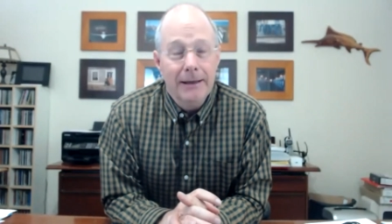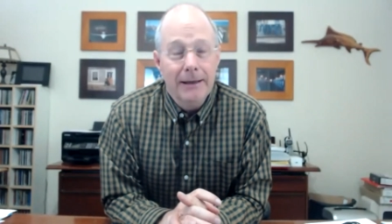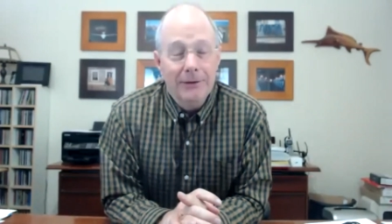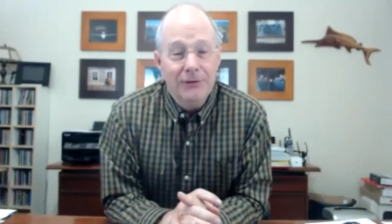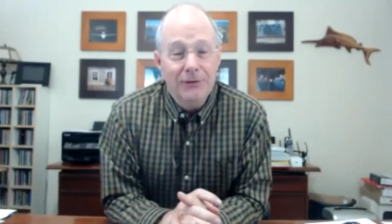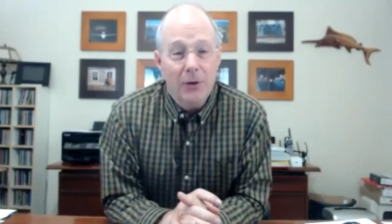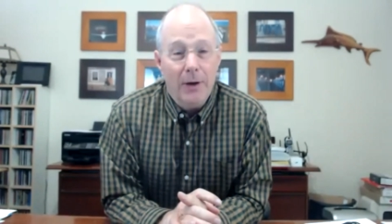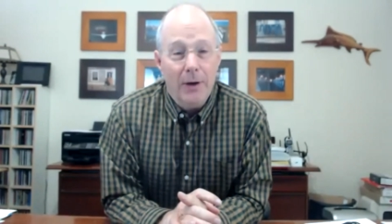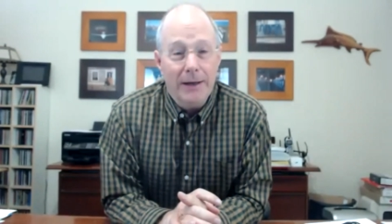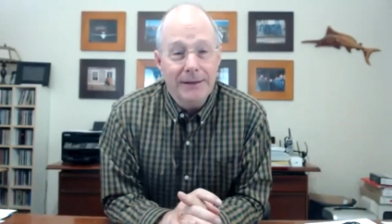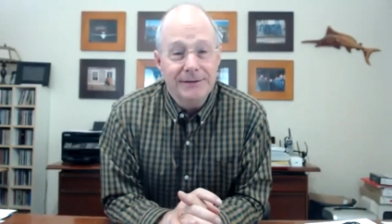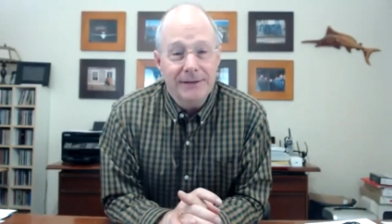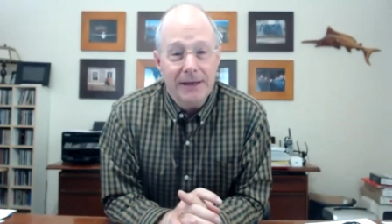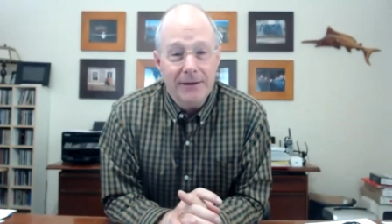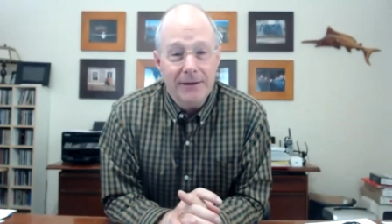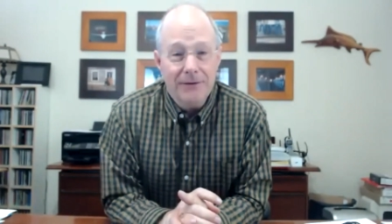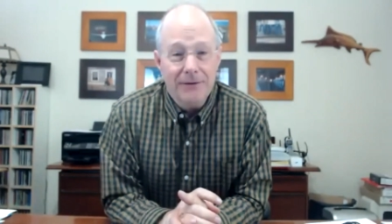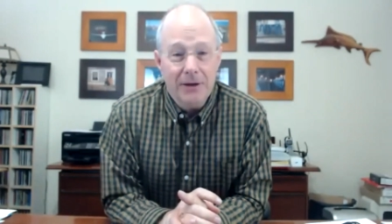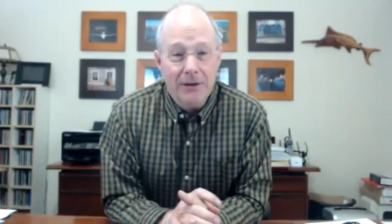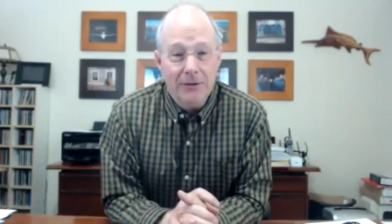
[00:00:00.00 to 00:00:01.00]
So I
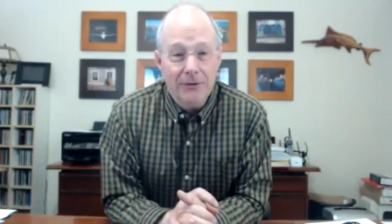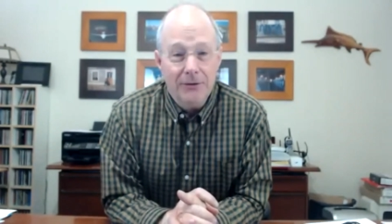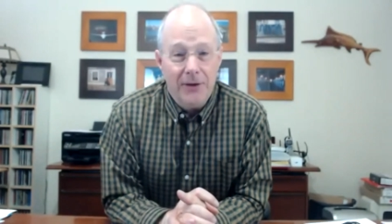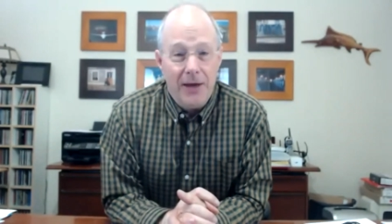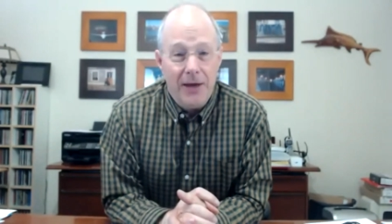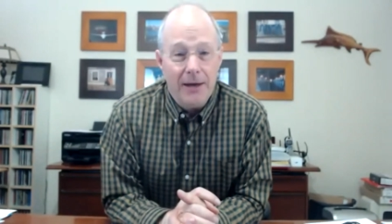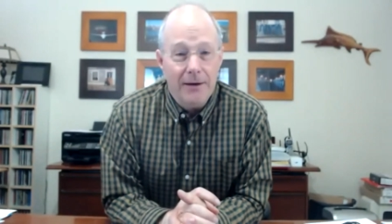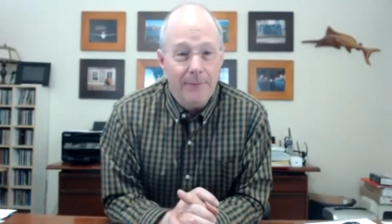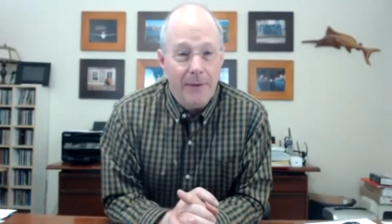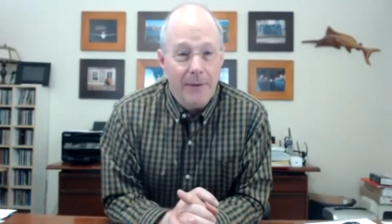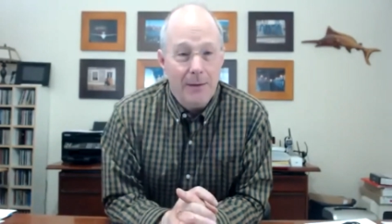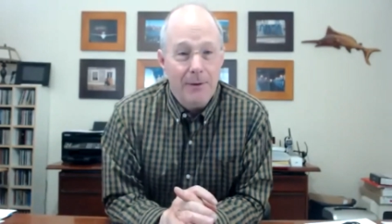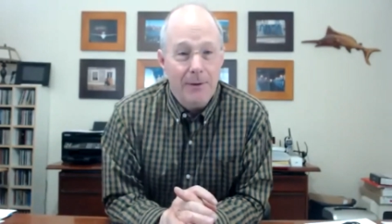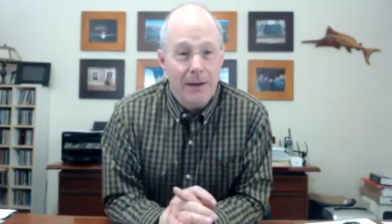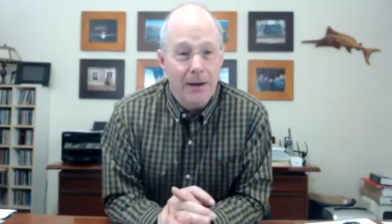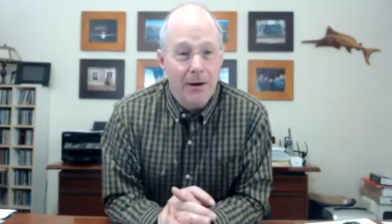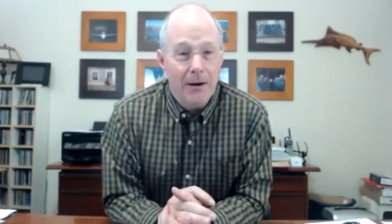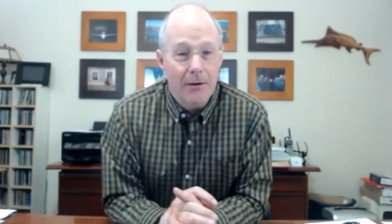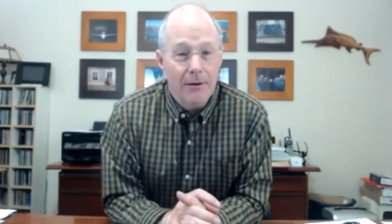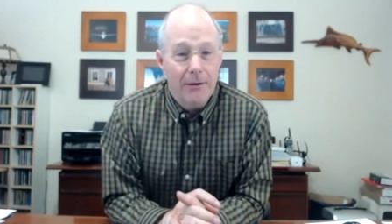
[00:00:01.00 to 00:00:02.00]
say things that
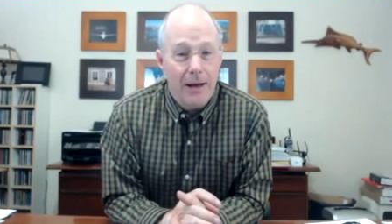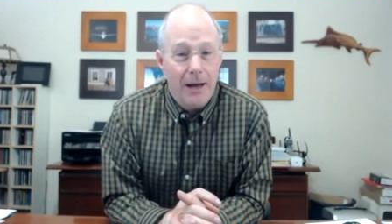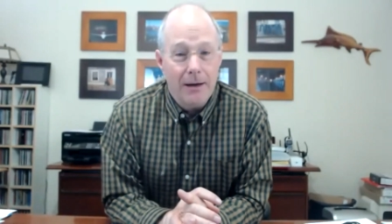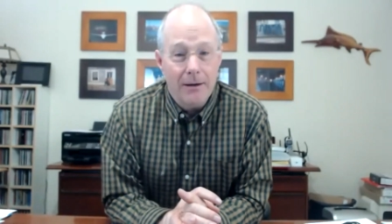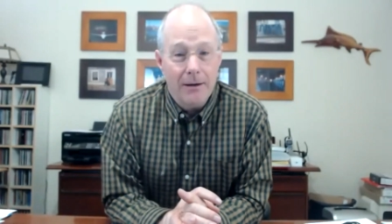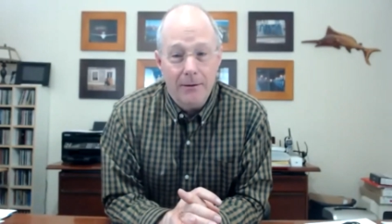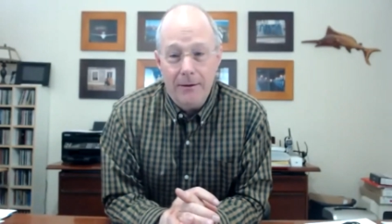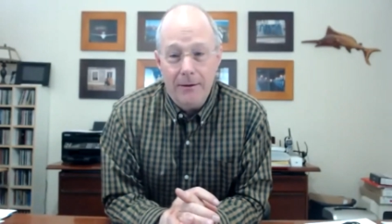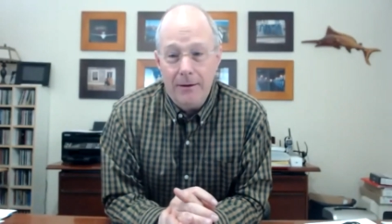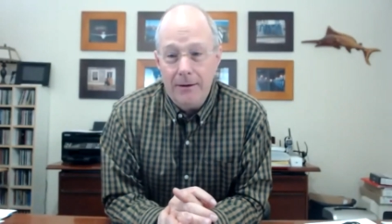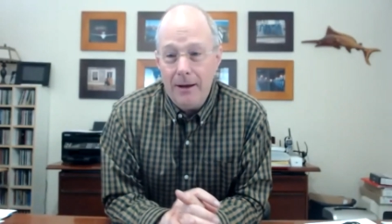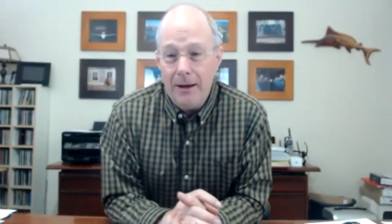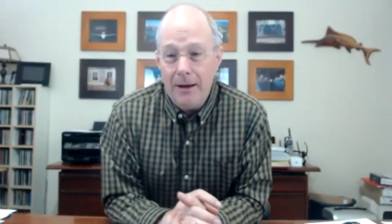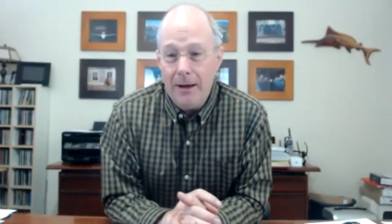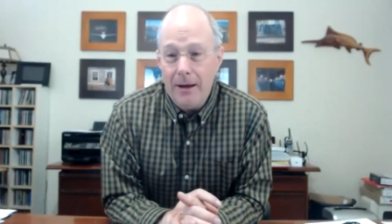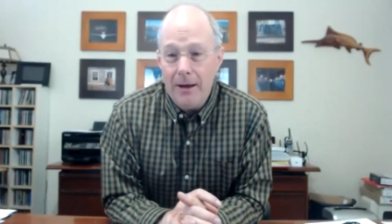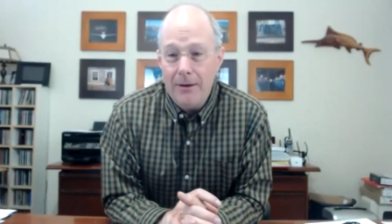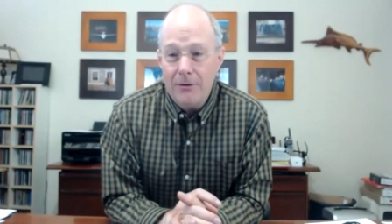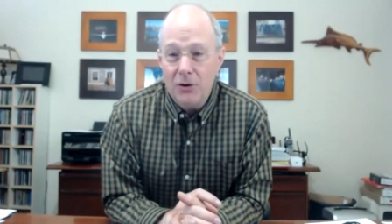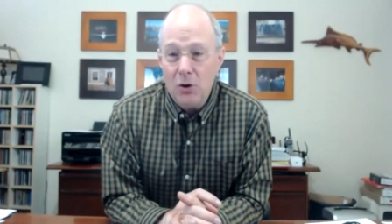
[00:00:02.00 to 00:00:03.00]
maybe are not
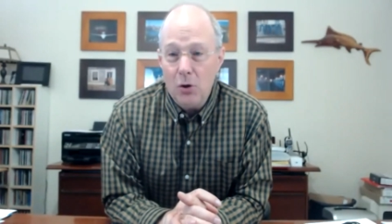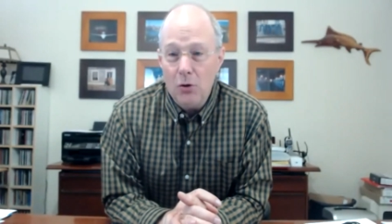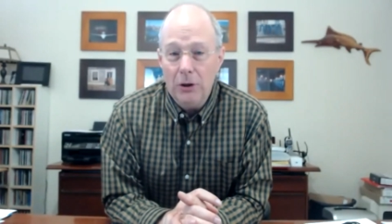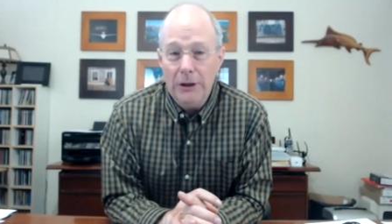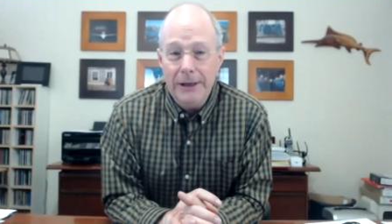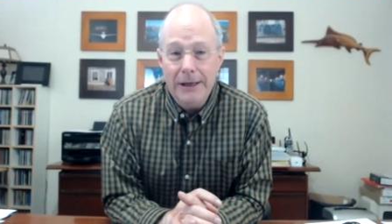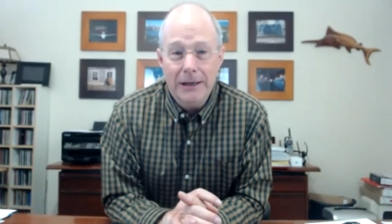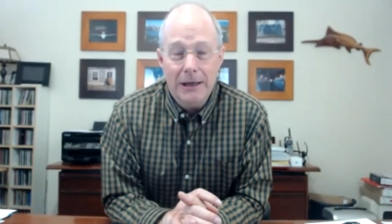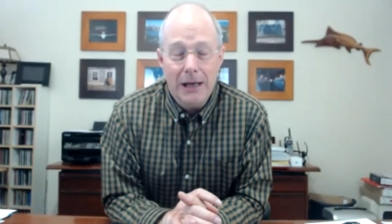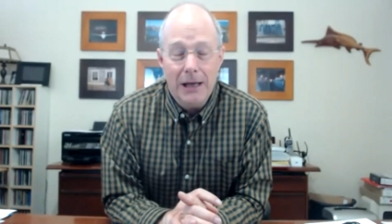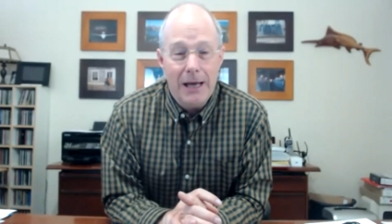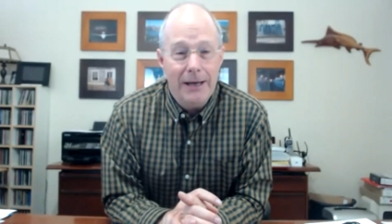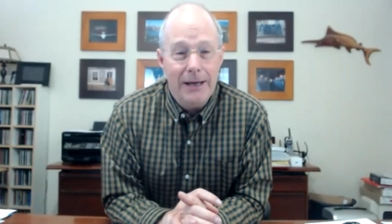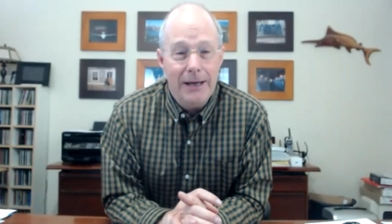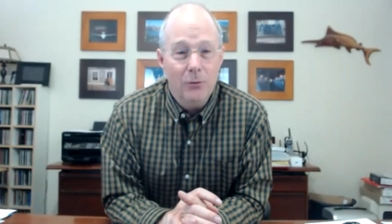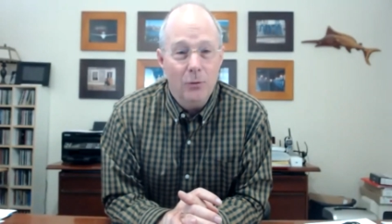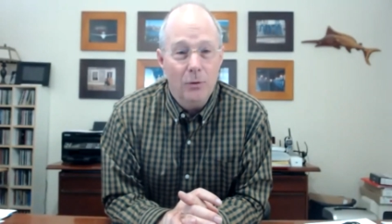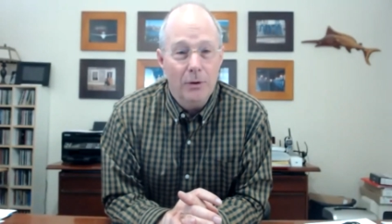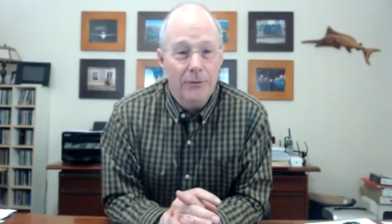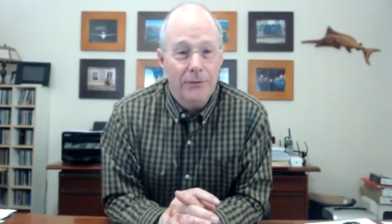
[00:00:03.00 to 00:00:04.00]
uh, totally in
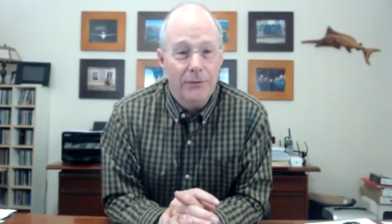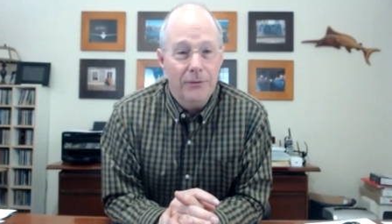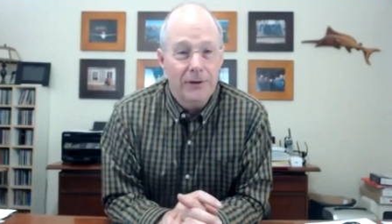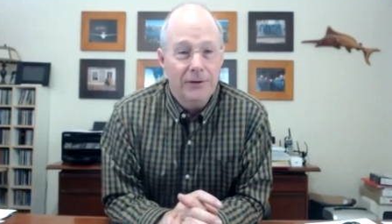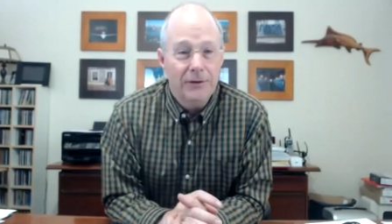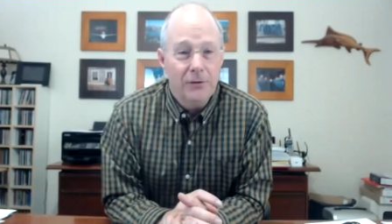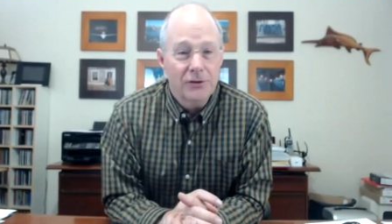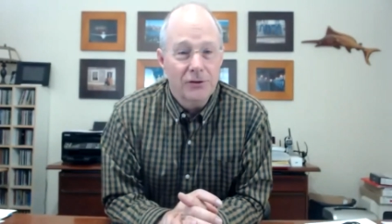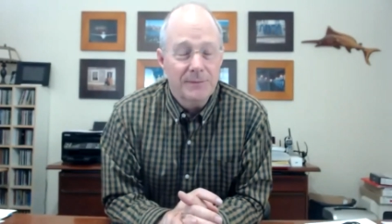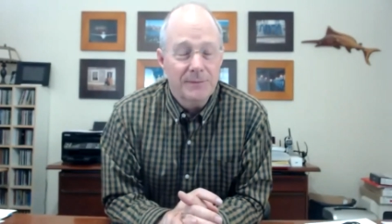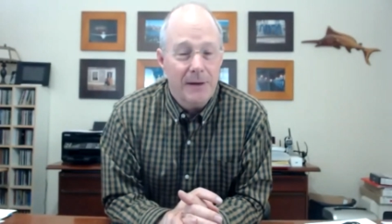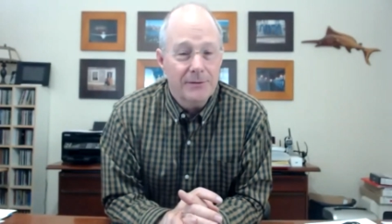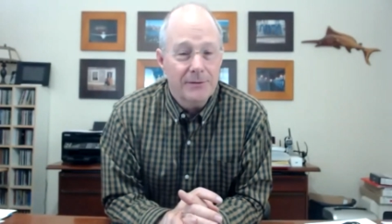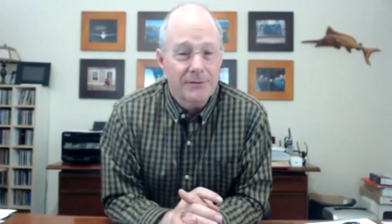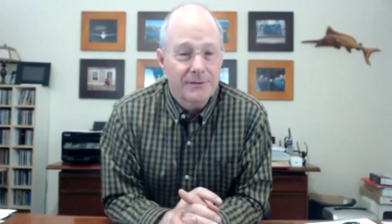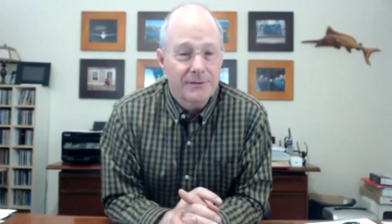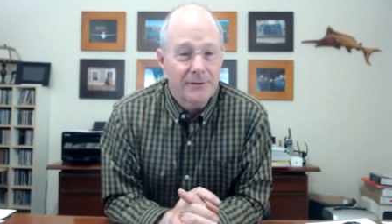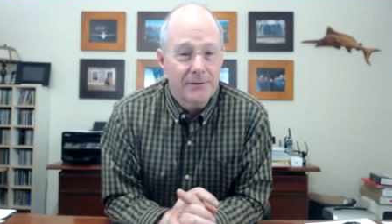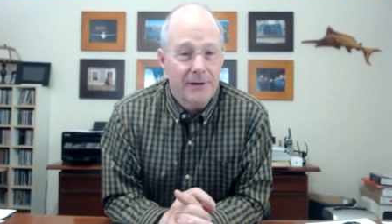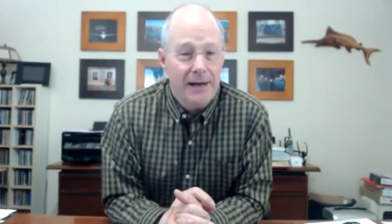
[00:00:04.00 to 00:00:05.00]
line with the
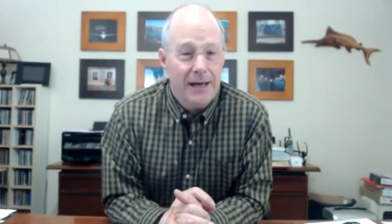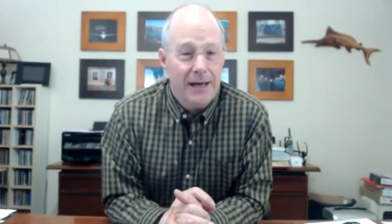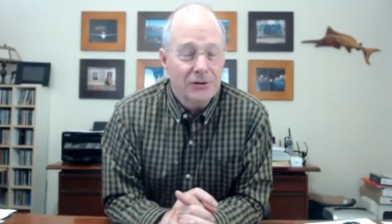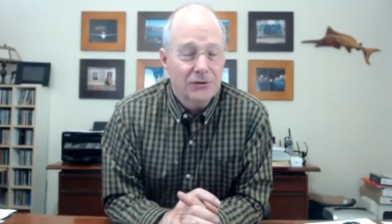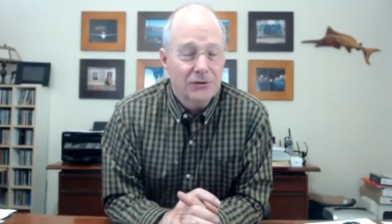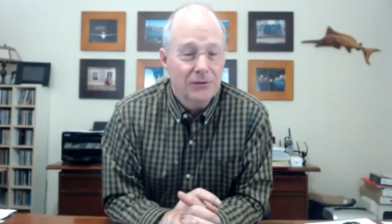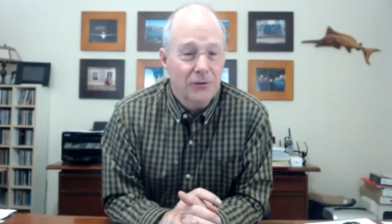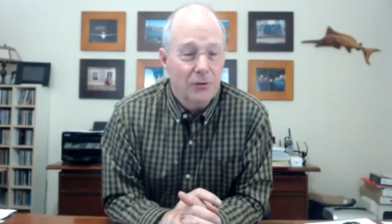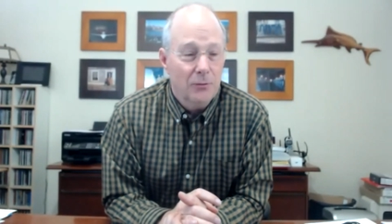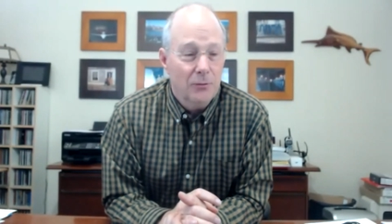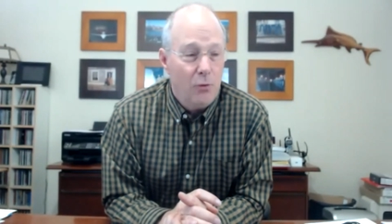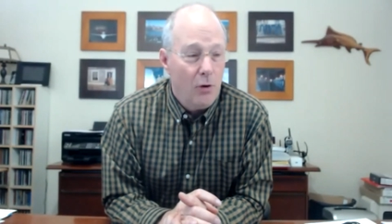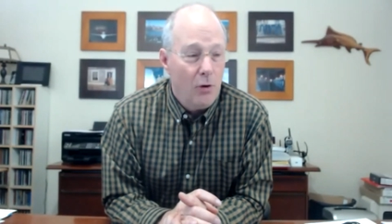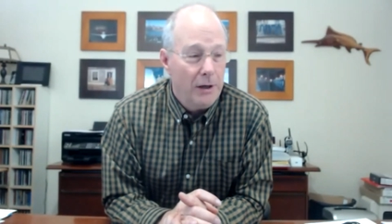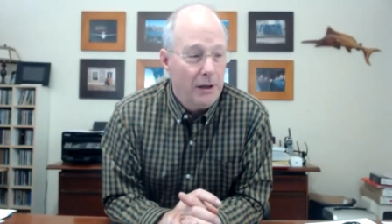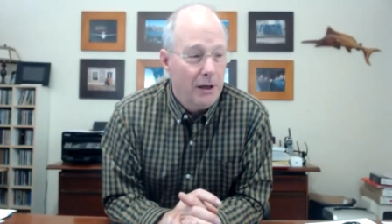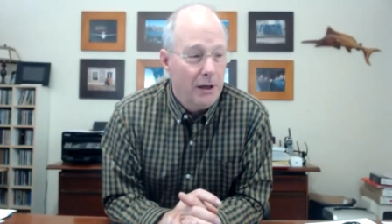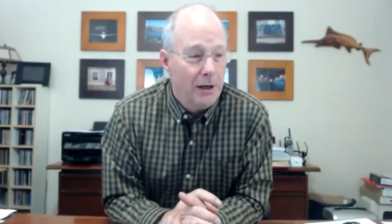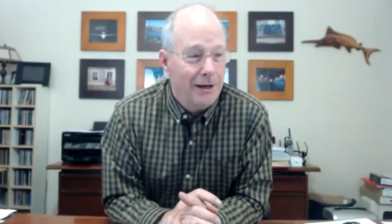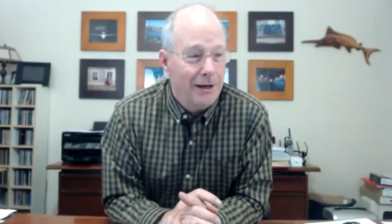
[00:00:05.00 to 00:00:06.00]
Toastmasters International viewpoint.